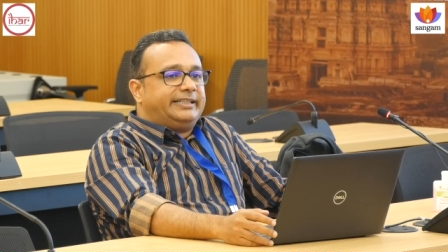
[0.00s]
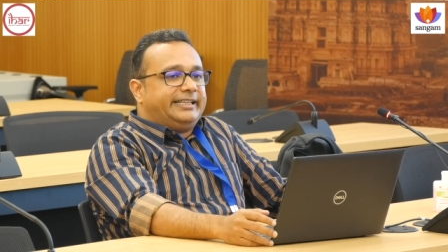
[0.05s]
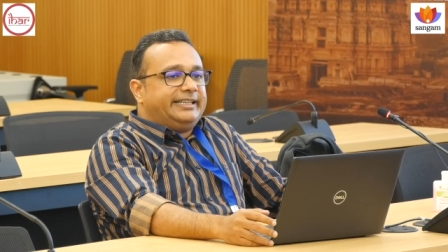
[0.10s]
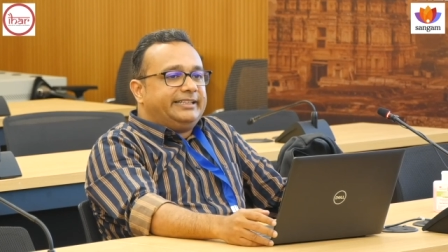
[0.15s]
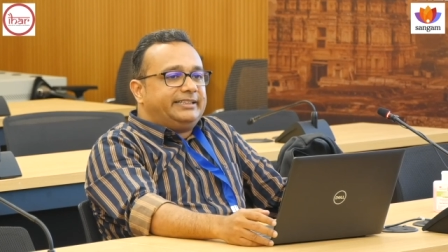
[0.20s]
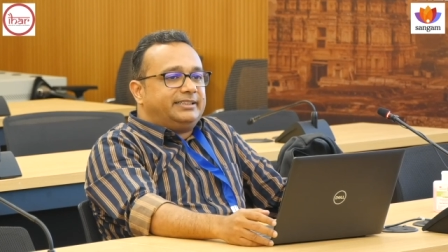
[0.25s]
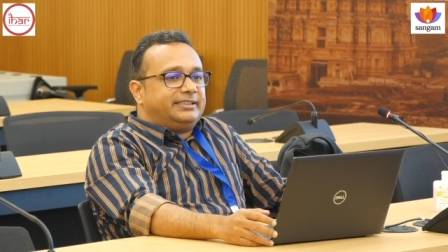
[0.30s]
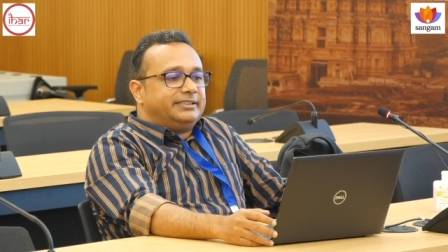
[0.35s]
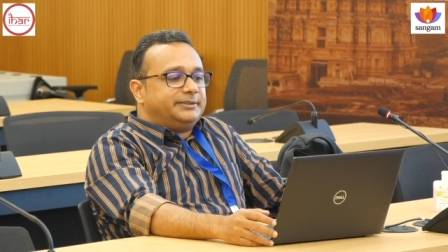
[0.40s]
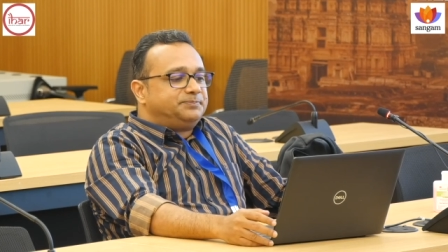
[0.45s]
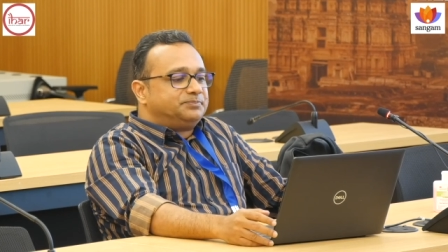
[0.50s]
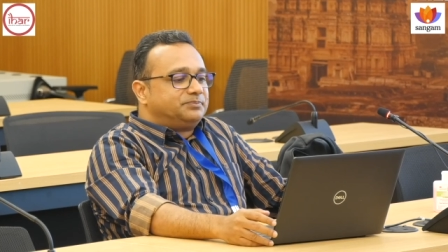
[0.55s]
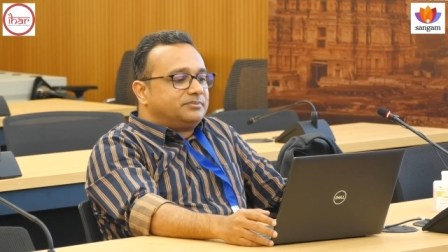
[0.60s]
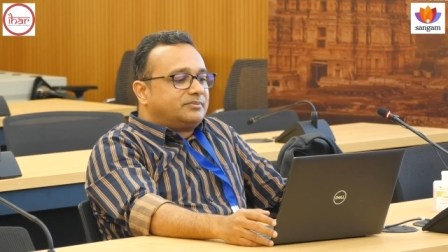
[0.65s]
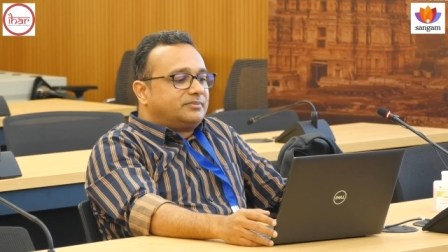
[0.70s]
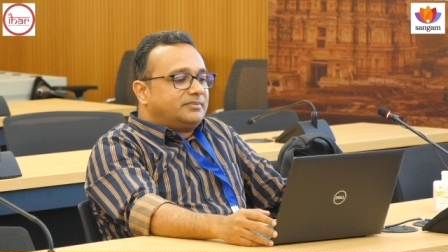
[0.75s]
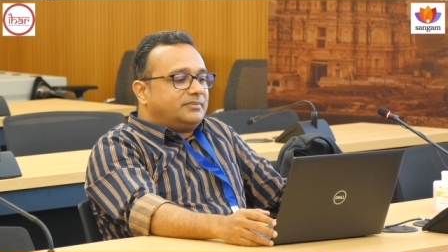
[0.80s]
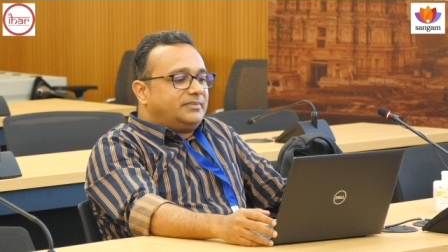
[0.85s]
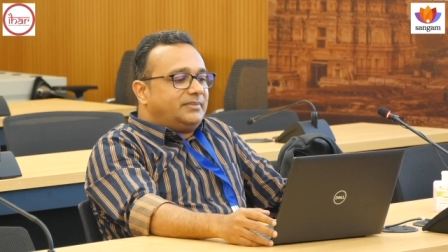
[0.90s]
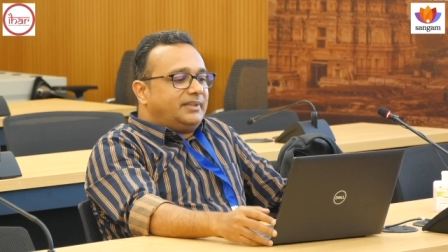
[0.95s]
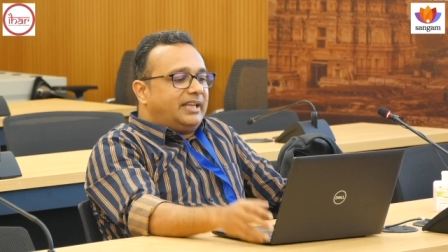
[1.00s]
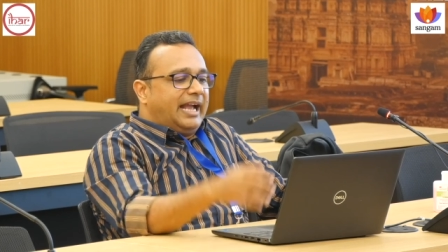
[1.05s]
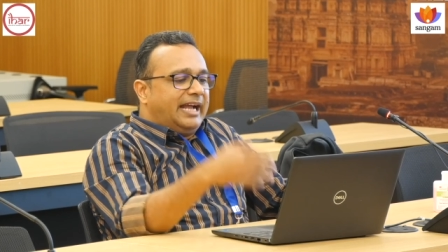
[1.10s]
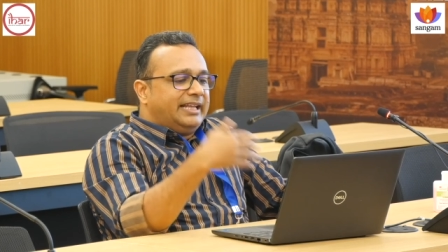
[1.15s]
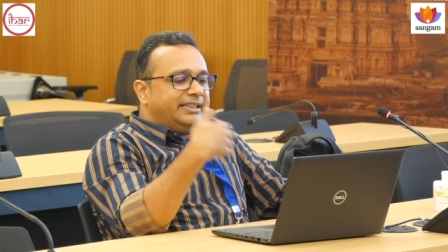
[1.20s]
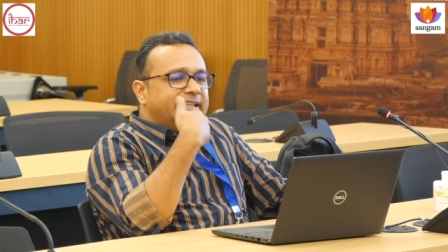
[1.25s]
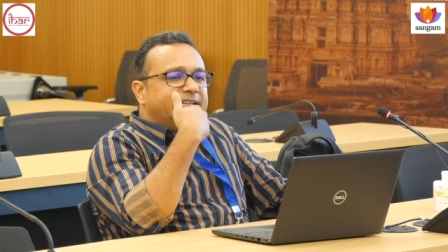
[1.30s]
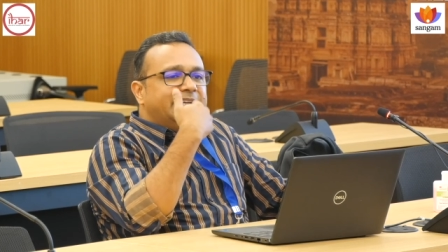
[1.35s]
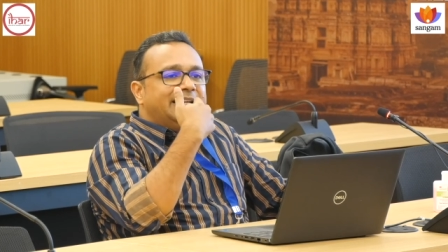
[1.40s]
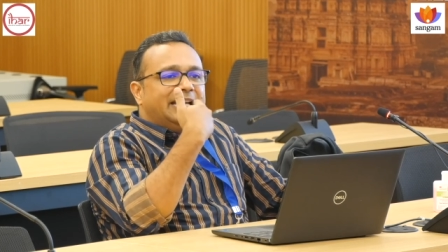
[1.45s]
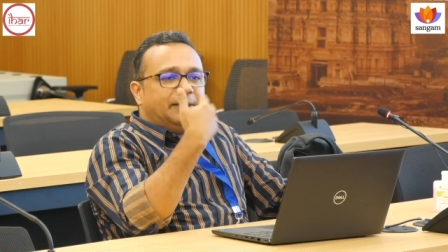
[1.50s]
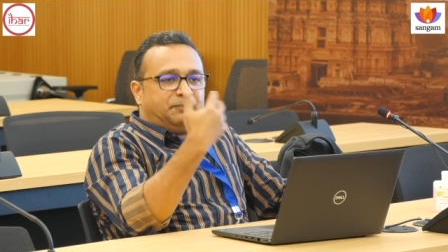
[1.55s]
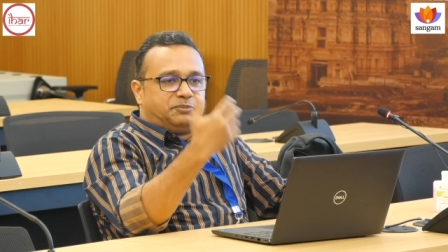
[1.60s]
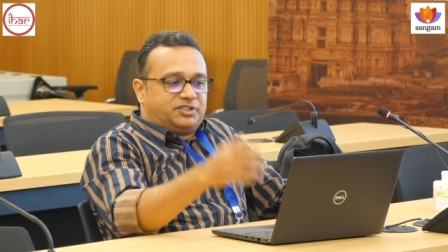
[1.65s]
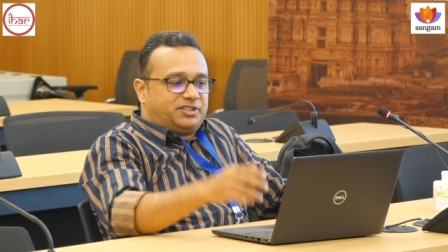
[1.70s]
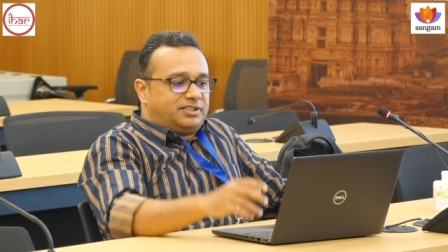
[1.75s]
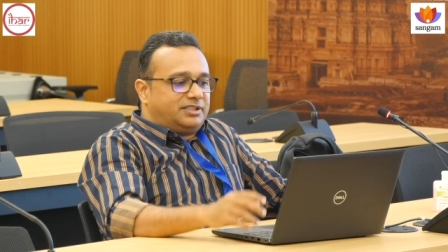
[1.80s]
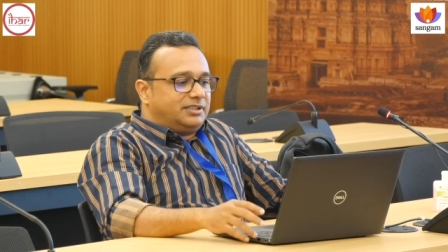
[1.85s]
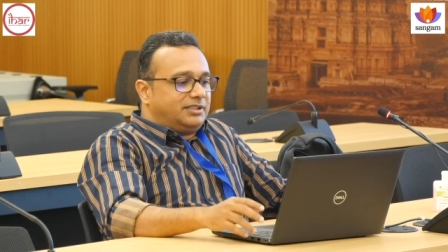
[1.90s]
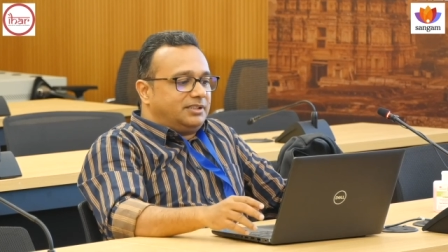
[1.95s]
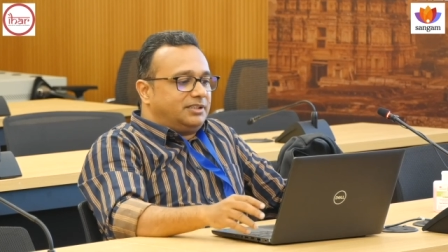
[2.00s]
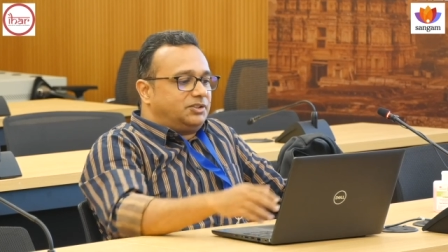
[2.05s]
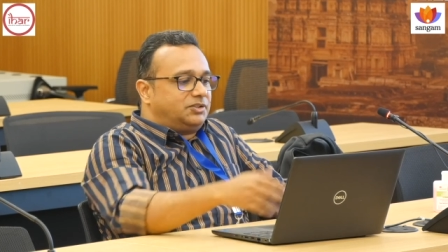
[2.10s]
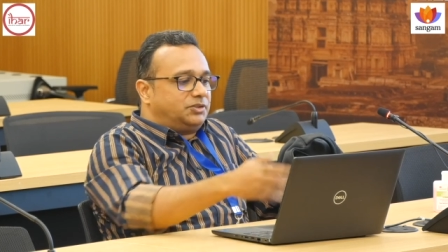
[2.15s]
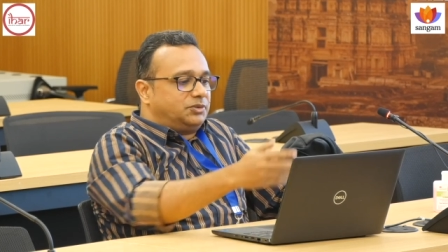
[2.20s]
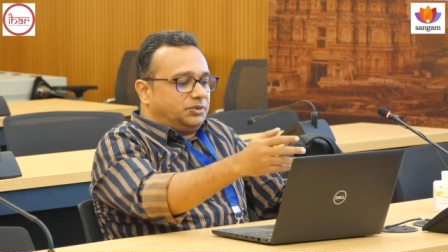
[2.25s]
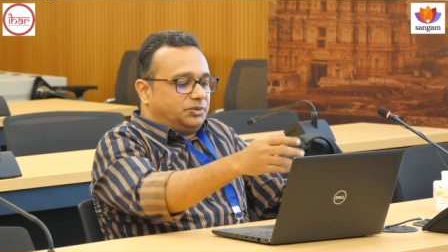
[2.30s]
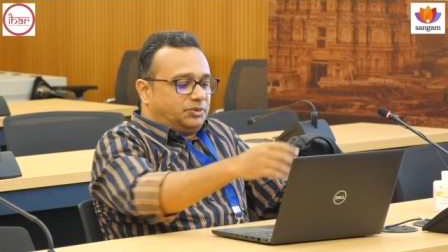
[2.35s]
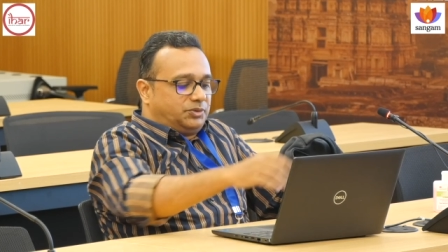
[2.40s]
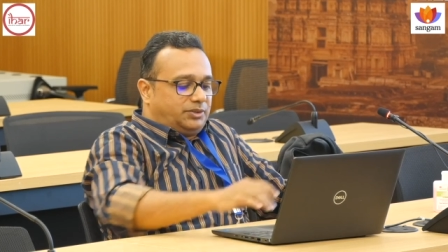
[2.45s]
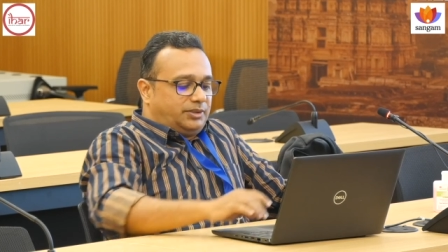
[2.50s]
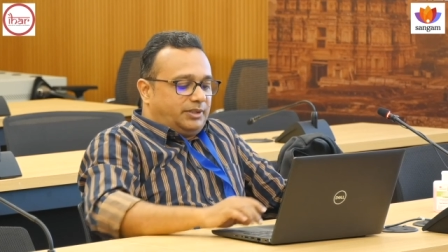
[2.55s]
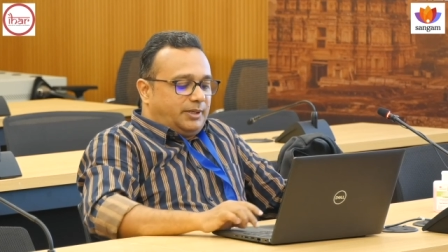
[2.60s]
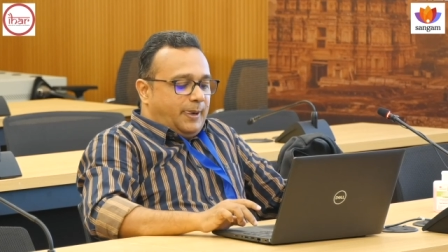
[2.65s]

teeth and then lips so